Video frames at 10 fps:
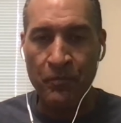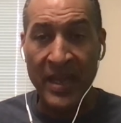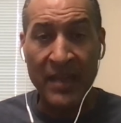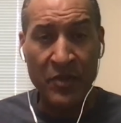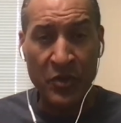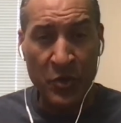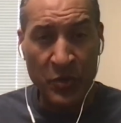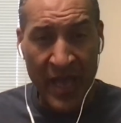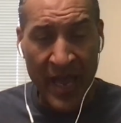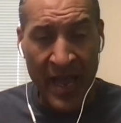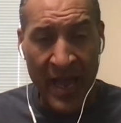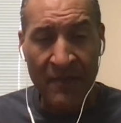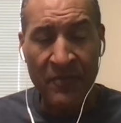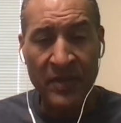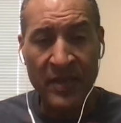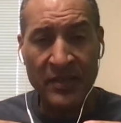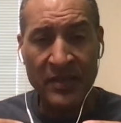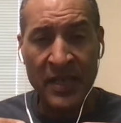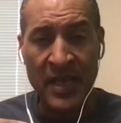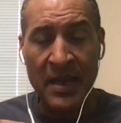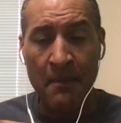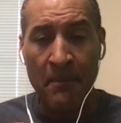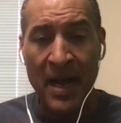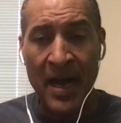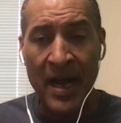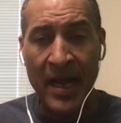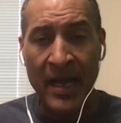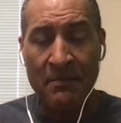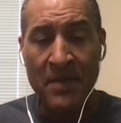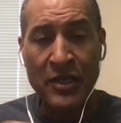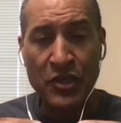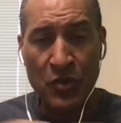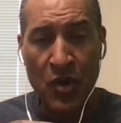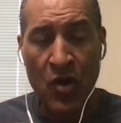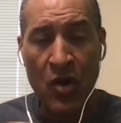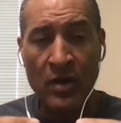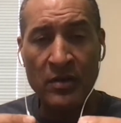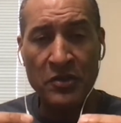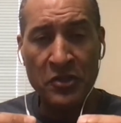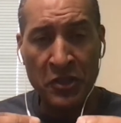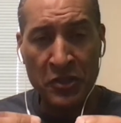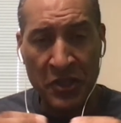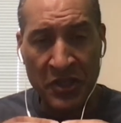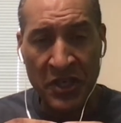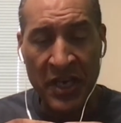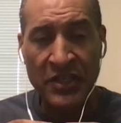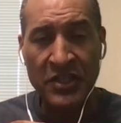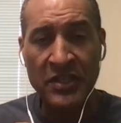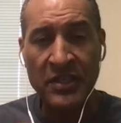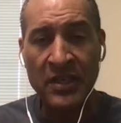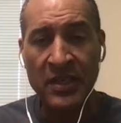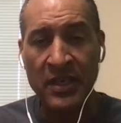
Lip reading: if you use AI for this, my strong suggestion,